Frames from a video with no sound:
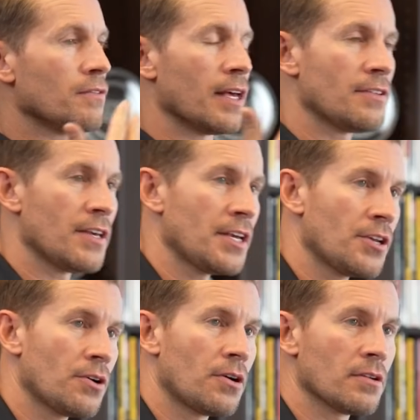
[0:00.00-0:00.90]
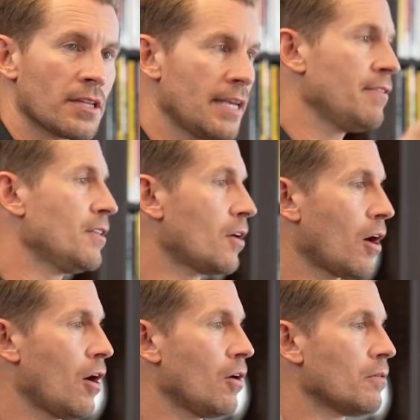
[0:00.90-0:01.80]
They think you're leaving their
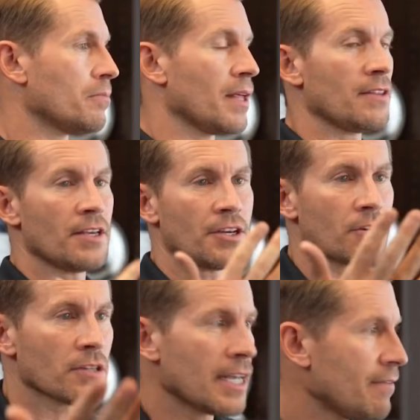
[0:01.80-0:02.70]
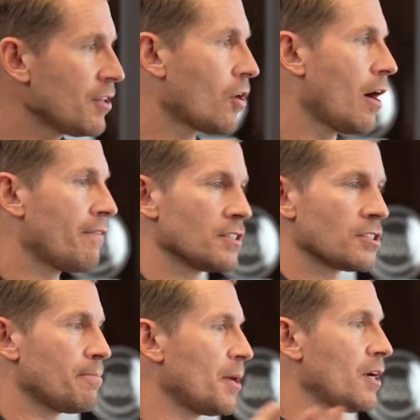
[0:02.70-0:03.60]
home. They think you're leaving their
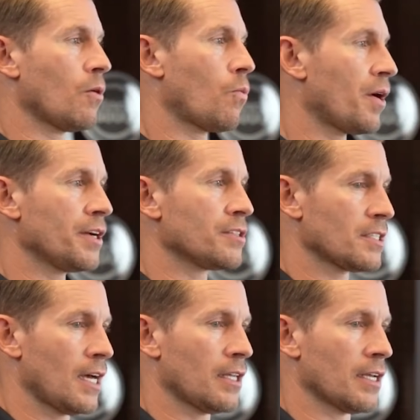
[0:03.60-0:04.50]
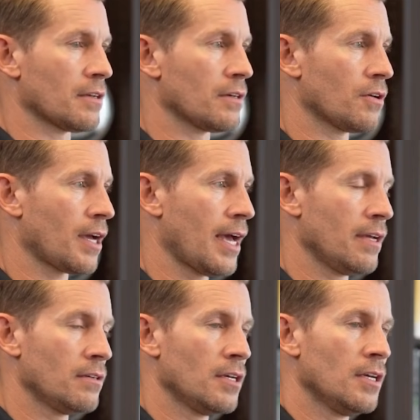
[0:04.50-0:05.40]
office depending on where you're selling,
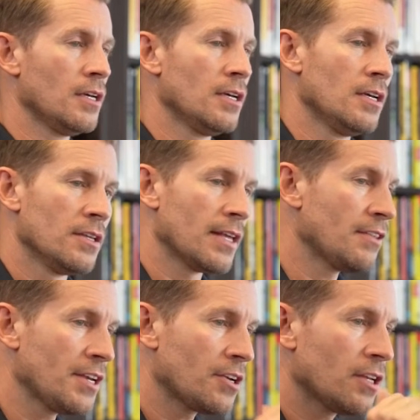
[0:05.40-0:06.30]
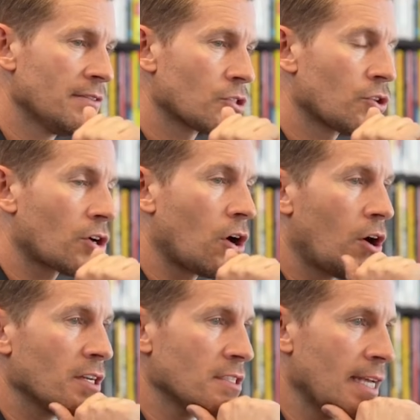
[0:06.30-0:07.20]
okay? They think you're leaving. So their
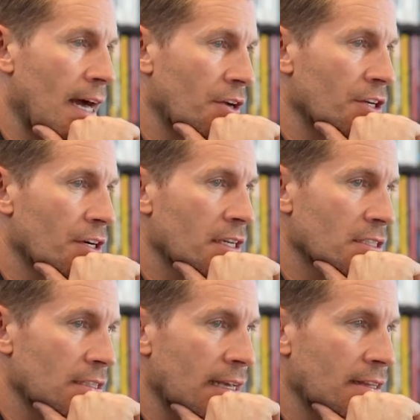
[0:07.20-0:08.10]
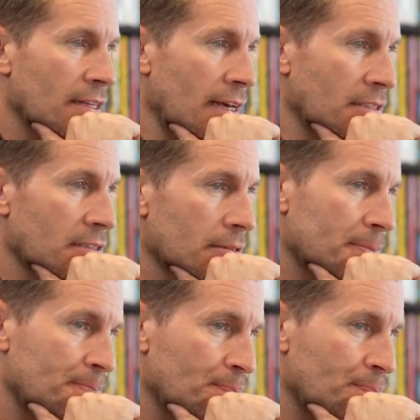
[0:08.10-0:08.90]
guard is down and you're going to say this.